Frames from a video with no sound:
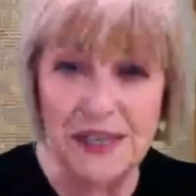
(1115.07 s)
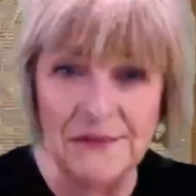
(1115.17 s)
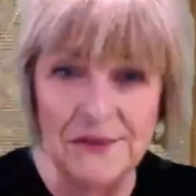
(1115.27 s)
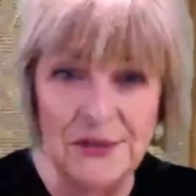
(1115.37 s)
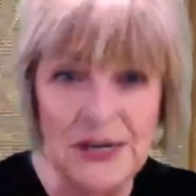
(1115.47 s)

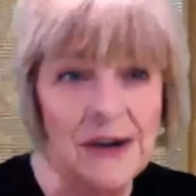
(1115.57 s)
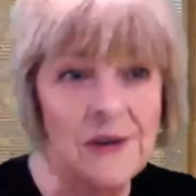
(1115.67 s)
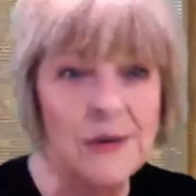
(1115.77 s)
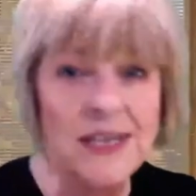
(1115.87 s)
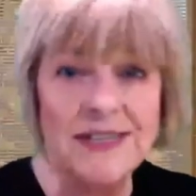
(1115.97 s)
Love your
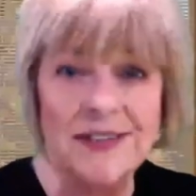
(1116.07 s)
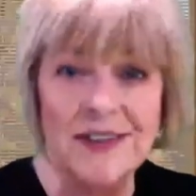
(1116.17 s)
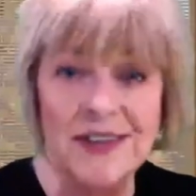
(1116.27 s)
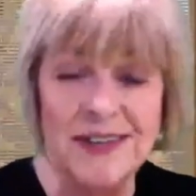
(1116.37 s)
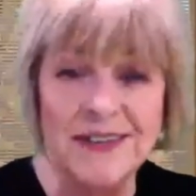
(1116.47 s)
tarot
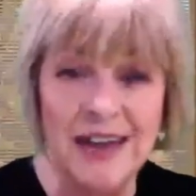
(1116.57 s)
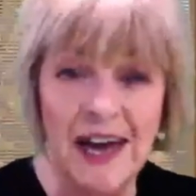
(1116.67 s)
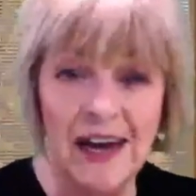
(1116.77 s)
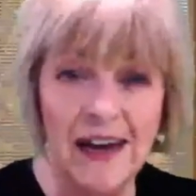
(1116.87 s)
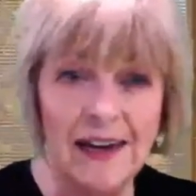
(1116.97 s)
insights.
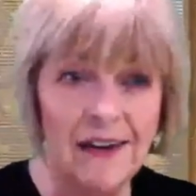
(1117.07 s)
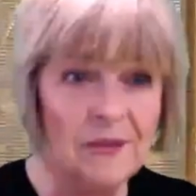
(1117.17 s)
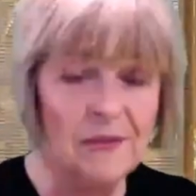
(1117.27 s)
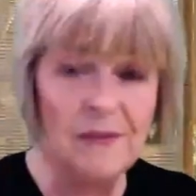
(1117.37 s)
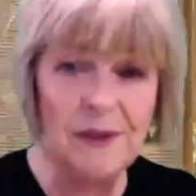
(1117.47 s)
I
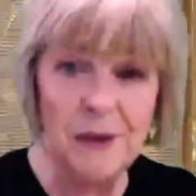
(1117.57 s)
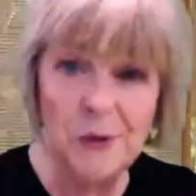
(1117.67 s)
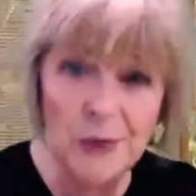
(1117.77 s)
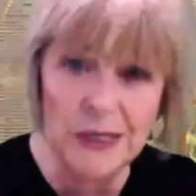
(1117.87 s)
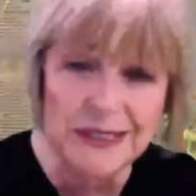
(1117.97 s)
love the fact that
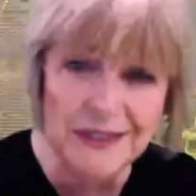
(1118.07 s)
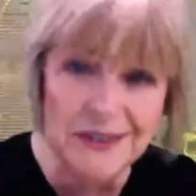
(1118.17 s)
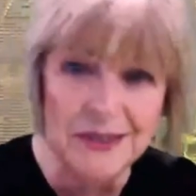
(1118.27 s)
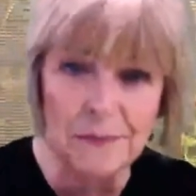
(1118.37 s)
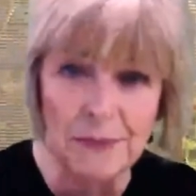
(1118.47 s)
you're
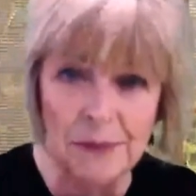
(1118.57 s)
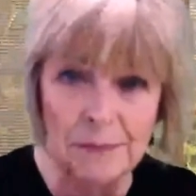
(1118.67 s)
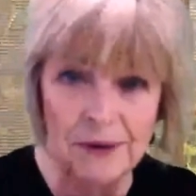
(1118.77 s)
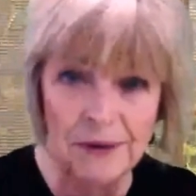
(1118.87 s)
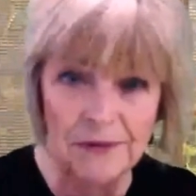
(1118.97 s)
excited by
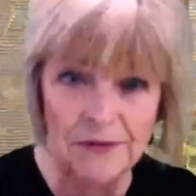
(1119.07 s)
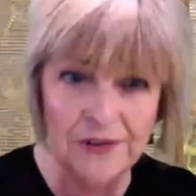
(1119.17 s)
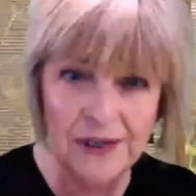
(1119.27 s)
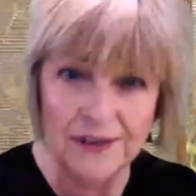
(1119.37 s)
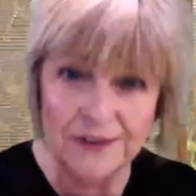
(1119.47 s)
both.
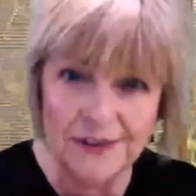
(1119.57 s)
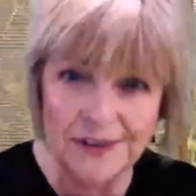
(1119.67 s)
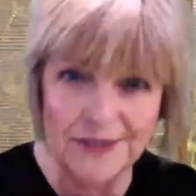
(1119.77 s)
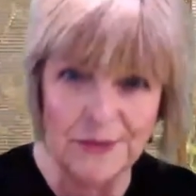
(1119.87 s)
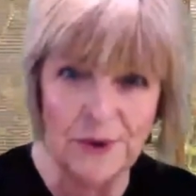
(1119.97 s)
So
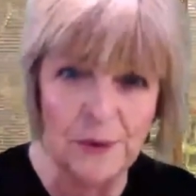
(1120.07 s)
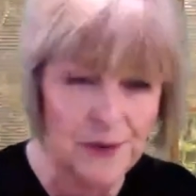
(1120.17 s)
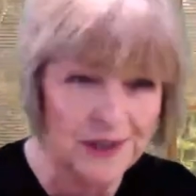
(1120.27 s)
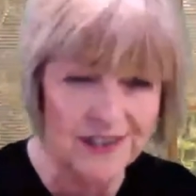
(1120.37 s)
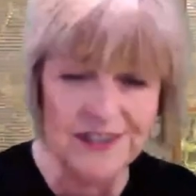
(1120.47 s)
that's where
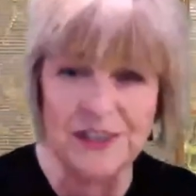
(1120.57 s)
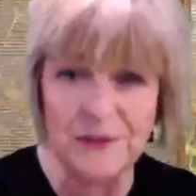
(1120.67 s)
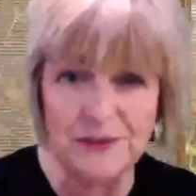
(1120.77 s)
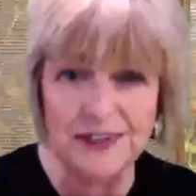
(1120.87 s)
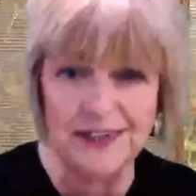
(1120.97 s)
we
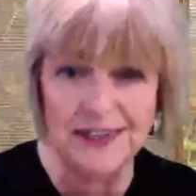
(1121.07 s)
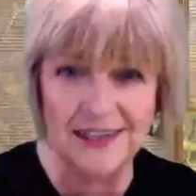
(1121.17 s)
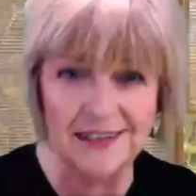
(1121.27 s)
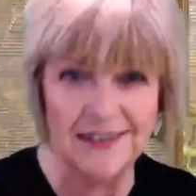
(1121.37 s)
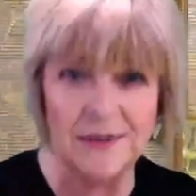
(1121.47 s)
actually really
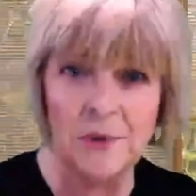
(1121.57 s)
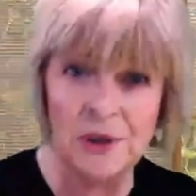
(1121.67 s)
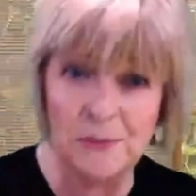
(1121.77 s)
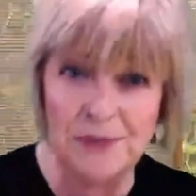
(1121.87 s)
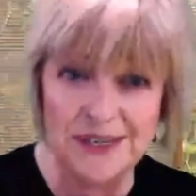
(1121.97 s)
connect and we're
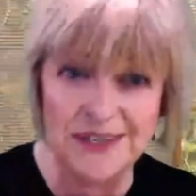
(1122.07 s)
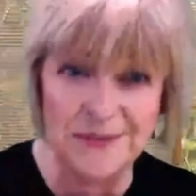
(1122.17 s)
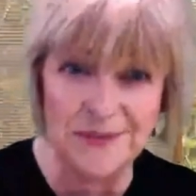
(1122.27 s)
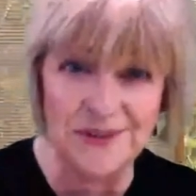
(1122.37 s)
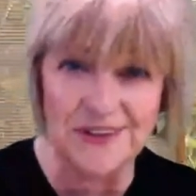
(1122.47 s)

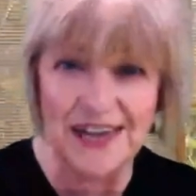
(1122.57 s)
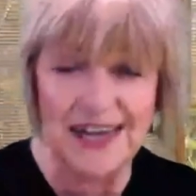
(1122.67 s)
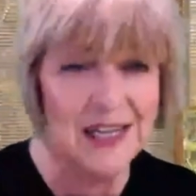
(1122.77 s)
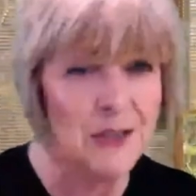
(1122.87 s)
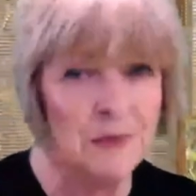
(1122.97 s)
compatible.
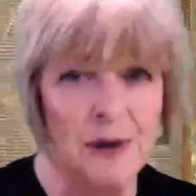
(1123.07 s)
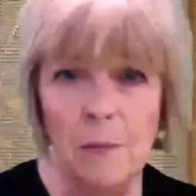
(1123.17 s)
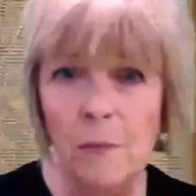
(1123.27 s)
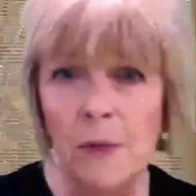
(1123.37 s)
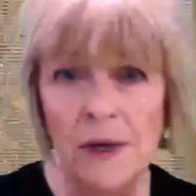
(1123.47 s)
It's
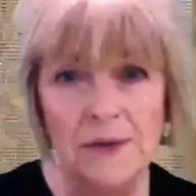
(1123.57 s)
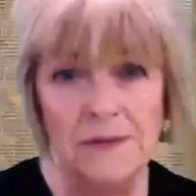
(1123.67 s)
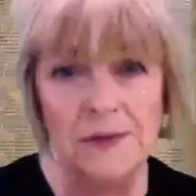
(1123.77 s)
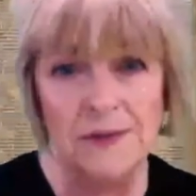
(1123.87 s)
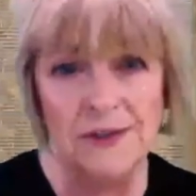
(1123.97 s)
been
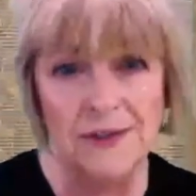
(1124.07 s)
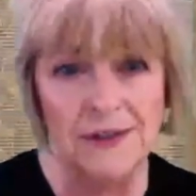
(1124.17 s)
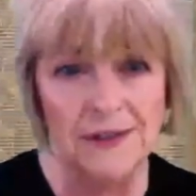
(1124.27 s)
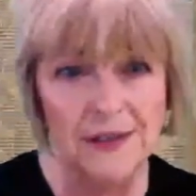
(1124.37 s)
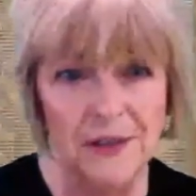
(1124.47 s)
wonderful
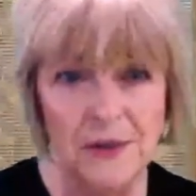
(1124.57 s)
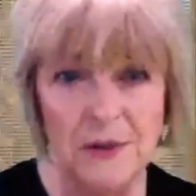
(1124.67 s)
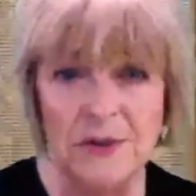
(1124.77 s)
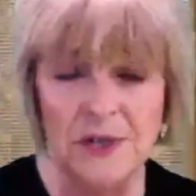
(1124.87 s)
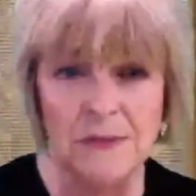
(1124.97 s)
tonight. Thank you
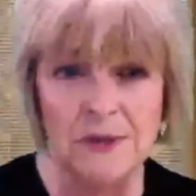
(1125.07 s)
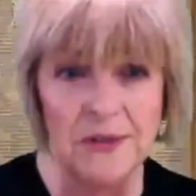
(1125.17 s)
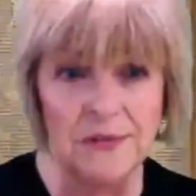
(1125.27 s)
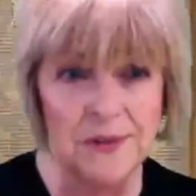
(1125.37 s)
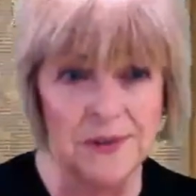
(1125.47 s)
so
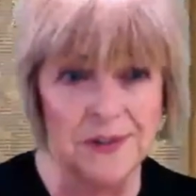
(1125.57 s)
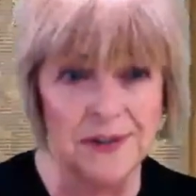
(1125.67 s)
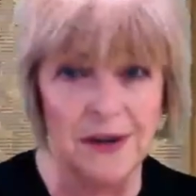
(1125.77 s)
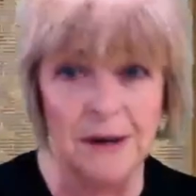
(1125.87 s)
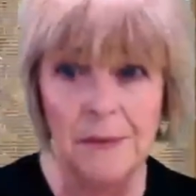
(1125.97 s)
much for your
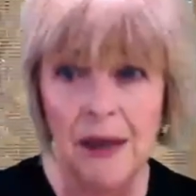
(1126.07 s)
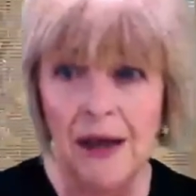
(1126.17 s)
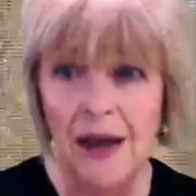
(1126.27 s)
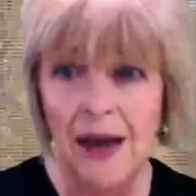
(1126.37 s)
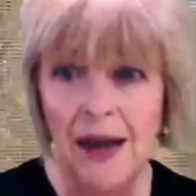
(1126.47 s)
time.
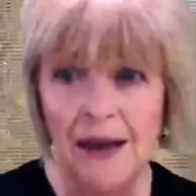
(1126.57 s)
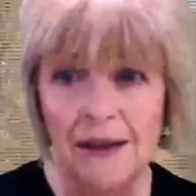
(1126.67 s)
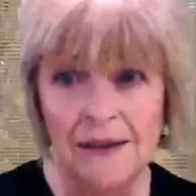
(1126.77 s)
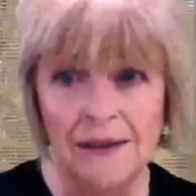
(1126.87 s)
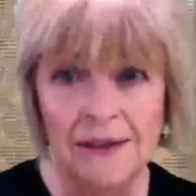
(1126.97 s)

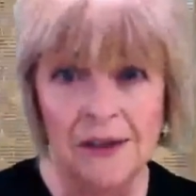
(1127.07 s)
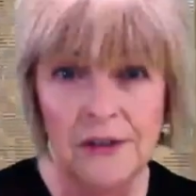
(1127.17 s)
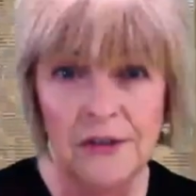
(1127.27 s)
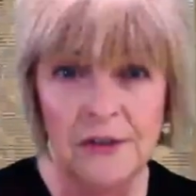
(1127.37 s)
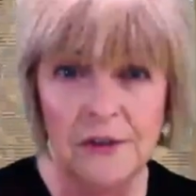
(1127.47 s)

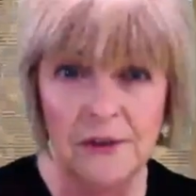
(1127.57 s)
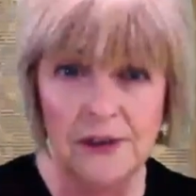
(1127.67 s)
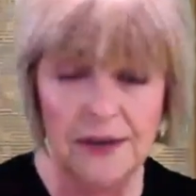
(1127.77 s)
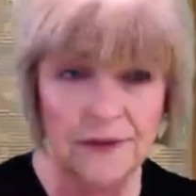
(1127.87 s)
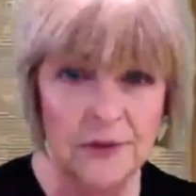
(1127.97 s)
Do look
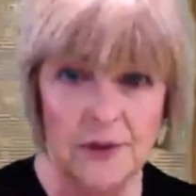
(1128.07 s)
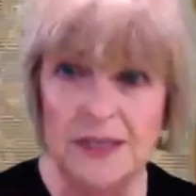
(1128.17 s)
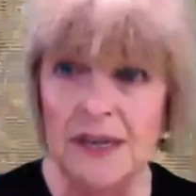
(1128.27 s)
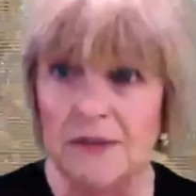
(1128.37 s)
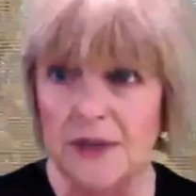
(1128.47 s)
after
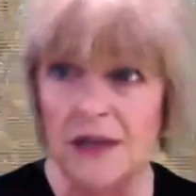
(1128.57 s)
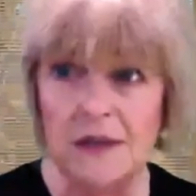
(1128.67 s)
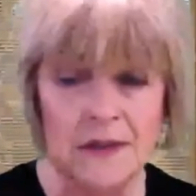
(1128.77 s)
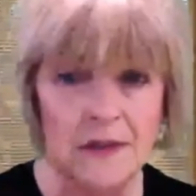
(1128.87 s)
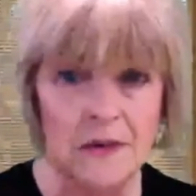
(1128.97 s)
yourselves.
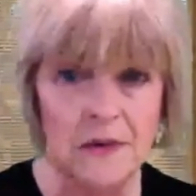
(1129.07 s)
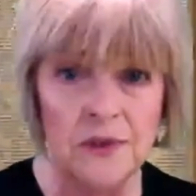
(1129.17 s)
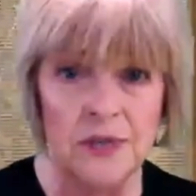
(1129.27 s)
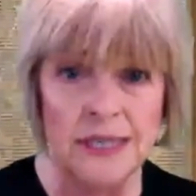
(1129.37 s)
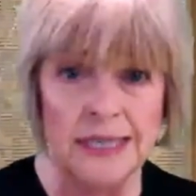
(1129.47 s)
I'll see you
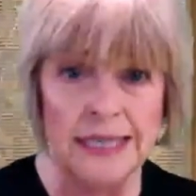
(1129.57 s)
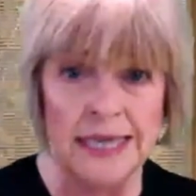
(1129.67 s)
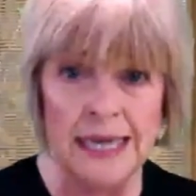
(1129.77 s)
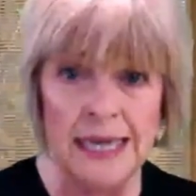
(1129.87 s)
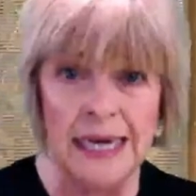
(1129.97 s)

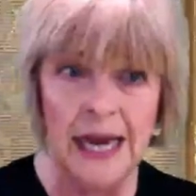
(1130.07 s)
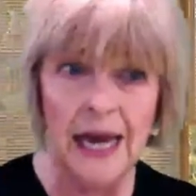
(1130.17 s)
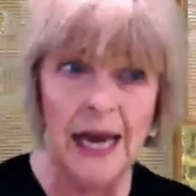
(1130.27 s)
Thursday